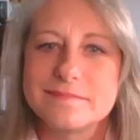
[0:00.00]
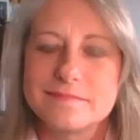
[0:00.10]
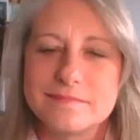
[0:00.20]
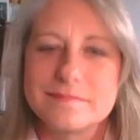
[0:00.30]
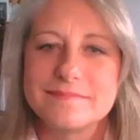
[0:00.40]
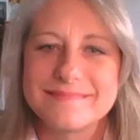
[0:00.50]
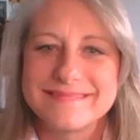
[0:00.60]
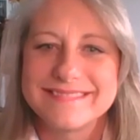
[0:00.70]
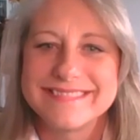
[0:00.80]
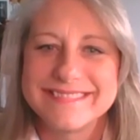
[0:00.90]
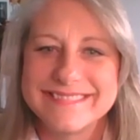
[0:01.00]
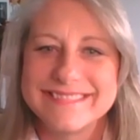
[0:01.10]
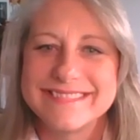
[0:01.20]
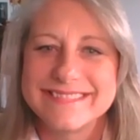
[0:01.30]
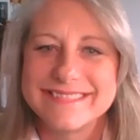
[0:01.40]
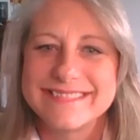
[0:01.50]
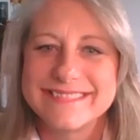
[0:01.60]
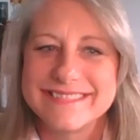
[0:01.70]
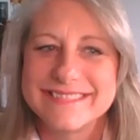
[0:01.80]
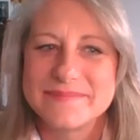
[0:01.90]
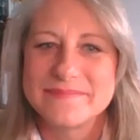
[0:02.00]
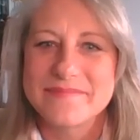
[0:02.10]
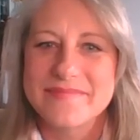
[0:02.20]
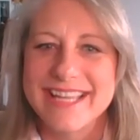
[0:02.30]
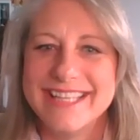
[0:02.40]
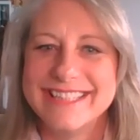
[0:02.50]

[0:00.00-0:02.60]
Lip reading: [no speech]